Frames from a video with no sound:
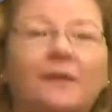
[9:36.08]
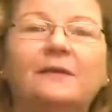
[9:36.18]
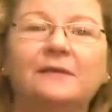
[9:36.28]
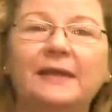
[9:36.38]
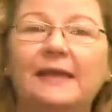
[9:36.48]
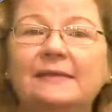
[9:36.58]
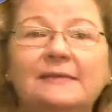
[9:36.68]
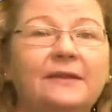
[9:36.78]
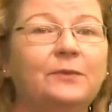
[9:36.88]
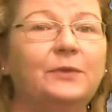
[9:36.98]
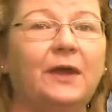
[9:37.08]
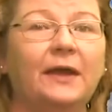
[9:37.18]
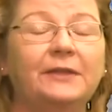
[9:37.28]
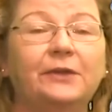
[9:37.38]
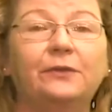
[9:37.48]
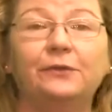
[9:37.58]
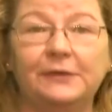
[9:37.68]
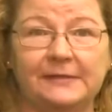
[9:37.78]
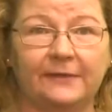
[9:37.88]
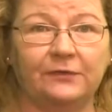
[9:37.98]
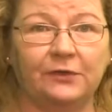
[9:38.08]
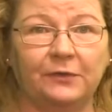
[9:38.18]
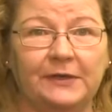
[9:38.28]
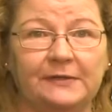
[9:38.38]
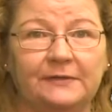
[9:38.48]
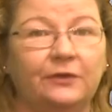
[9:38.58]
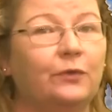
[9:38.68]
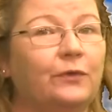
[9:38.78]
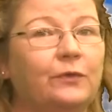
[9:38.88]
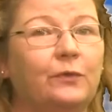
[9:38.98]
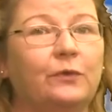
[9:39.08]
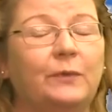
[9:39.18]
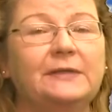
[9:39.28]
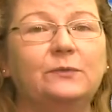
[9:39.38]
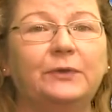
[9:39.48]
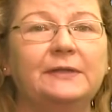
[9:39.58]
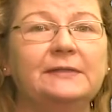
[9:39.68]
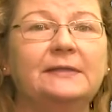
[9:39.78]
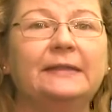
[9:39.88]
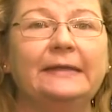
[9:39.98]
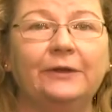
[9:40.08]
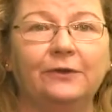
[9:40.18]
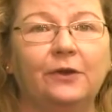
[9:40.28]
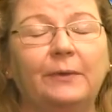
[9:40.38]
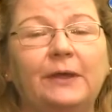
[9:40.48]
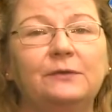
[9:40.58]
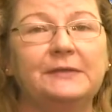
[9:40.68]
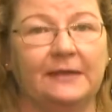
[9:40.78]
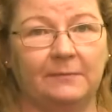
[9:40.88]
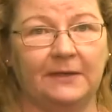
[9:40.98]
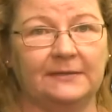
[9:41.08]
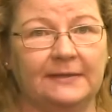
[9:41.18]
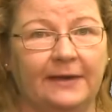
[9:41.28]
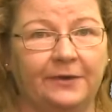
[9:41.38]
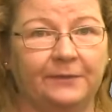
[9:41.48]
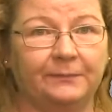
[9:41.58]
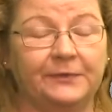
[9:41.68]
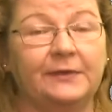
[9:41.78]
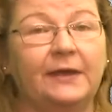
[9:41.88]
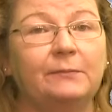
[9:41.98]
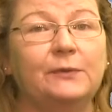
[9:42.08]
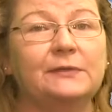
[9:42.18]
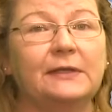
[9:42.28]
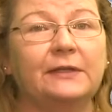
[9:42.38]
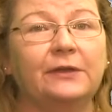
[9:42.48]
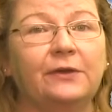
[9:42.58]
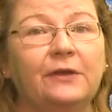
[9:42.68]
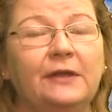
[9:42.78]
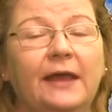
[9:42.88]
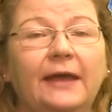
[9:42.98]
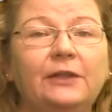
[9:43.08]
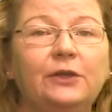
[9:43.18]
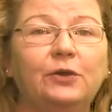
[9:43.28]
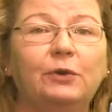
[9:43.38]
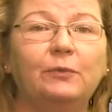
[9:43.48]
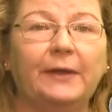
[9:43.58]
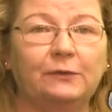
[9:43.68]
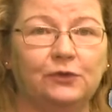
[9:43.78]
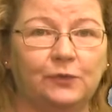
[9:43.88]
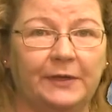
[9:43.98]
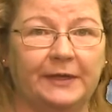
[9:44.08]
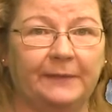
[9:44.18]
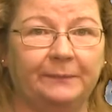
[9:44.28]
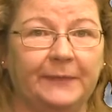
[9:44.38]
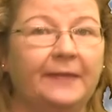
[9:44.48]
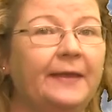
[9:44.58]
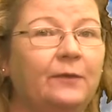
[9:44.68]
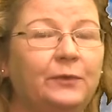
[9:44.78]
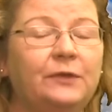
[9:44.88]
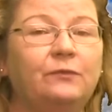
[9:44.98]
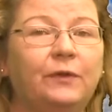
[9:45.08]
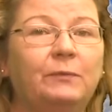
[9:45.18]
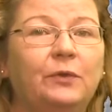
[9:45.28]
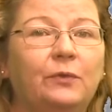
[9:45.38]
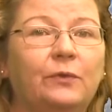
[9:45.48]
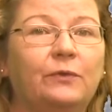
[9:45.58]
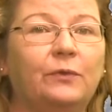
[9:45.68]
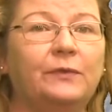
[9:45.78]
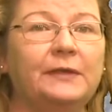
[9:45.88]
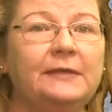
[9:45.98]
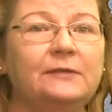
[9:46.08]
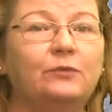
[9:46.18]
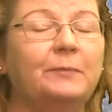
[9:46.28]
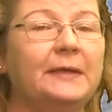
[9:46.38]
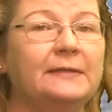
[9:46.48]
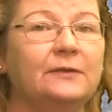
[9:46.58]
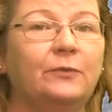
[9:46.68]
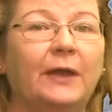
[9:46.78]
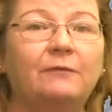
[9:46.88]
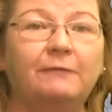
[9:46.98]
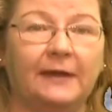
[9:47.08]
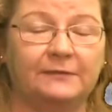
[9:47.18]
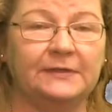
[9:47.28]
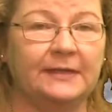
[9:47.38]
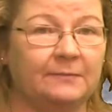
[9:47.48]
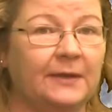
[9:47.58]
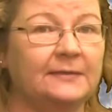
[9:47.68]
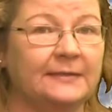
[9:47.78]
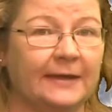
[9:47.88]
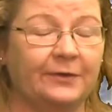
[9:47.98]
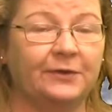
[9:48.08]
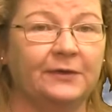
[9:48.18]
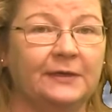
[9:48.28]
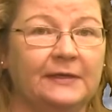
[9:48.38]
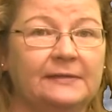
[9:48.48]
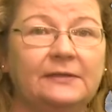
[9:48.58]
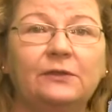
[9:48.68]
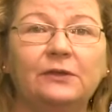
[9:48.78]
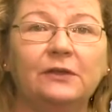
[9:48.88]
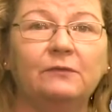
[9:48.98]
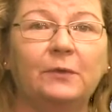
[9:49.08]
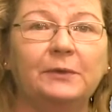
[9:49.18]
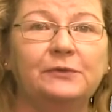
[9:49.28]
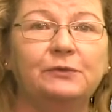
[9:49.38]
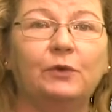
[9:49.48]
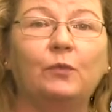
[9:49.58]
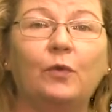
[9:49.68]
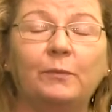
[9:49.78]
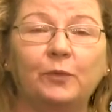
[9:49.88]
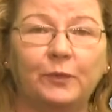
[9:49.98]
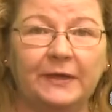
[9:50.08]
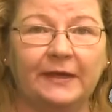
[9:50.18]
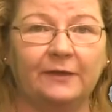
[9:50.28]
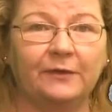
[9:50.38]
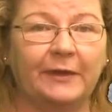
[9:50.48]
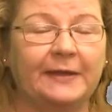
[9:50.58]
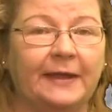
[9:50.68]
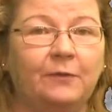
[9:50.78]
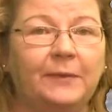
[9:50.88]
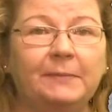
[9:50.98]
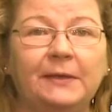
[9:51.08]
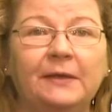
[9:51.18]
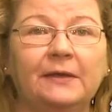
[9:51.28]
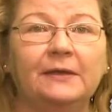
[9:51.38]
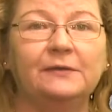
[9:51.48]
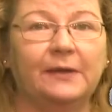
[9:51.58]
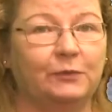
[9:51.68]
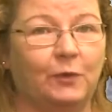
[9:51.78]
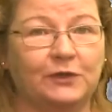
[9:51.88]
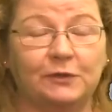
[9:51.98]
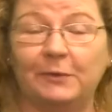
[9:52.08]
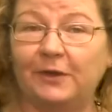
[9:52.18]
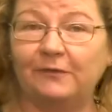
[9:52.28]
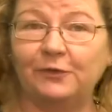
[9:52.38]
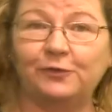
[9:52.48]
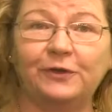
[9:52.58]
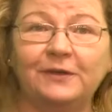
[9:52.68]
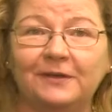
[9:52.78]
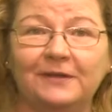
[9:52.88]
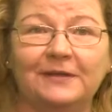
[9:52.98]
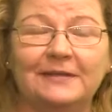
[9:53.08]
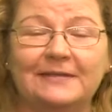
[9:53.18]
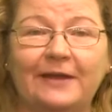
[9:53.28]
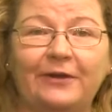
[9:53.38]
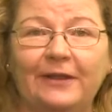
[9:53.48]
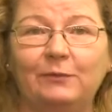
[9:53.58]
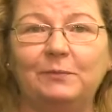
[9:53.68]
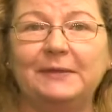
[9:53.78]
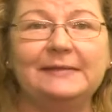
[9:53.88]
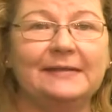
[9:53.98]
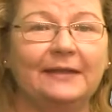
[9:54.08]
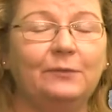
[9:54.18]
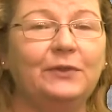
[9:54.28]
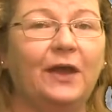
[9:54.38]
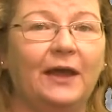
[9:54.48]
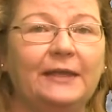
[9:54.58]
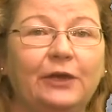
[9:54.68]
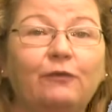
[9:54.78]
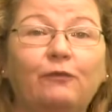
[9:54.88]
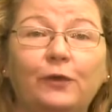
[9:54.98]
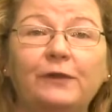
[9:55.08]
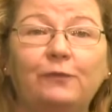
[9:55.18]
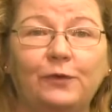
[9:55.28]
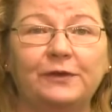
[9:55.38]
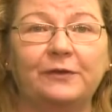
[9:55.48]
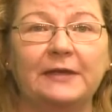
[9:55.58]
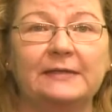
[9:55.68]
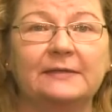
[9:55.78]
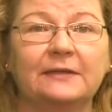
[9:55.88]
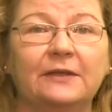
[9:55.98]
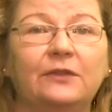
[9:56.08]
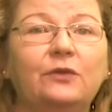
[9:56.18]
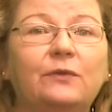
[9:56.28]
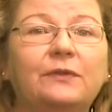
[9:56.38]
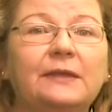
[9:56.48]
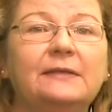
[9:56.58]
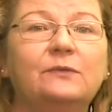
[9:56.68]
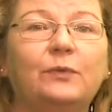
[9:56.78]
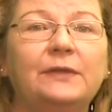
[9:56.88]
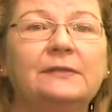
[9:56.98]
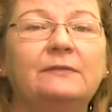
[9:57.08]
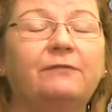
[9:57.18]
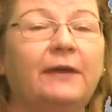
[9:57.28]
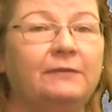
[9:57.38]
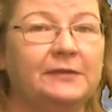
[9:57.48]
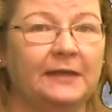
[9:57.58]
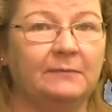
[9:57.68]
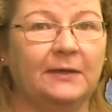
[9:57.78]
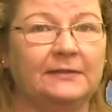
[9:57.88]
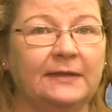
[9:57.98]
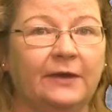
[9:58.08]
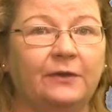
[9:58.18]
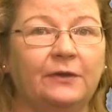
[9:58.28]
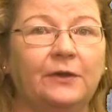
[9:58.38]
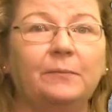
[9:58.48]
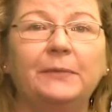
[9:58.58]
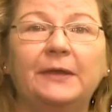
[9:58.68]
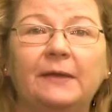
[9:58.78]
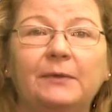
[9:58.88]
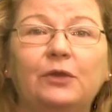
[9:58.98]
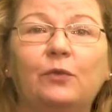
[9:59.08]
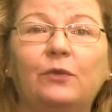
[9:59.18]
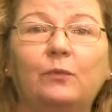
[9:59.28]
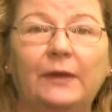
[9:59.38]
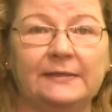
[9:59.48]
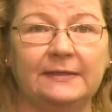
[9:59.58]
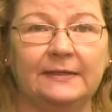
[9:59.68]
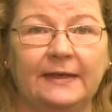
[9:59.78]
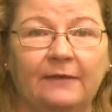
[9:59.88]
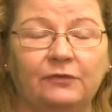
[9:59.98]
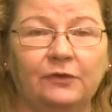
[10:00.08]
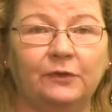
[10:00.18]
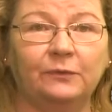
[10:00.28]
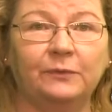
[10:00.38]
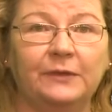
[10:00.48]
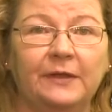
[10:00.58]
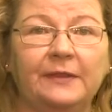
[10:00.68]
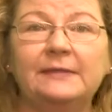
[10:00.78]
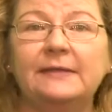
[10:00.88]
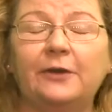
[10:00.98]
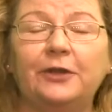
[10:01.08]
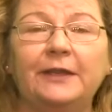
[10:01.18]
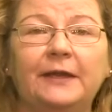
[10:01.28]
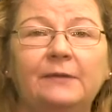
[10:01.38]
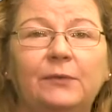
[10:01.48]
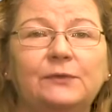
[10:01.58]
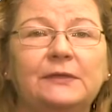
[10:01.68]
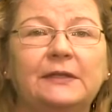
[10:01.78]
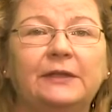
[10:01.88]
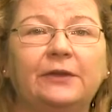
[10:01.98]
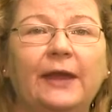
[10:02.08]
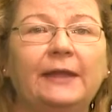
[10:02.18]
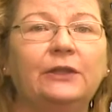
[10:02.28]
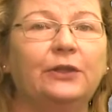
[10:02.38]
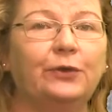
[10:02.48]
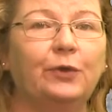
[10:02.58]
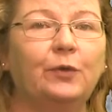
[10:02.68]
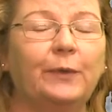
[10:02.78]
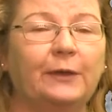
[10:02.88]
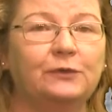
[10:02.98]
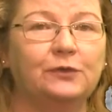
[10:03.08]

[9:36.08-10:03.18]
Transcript: Today, sunny with a high near 37 degrees. The north-northwest winds linger around 10 miles an hour. Tonight, mostly clear and a low around 20. And that wind from the north-northeast remains around 5 to 10 miles an hour. Still looking forward to a warmer weekend right now. Maybe time to wash the mud off your truck. Saturday will be sunny with a high near 44 degrees. The northeast winds 5 to 10 miles an hour, becoming northwest in the afternoon. Then Saturday night, mostly clear and a low around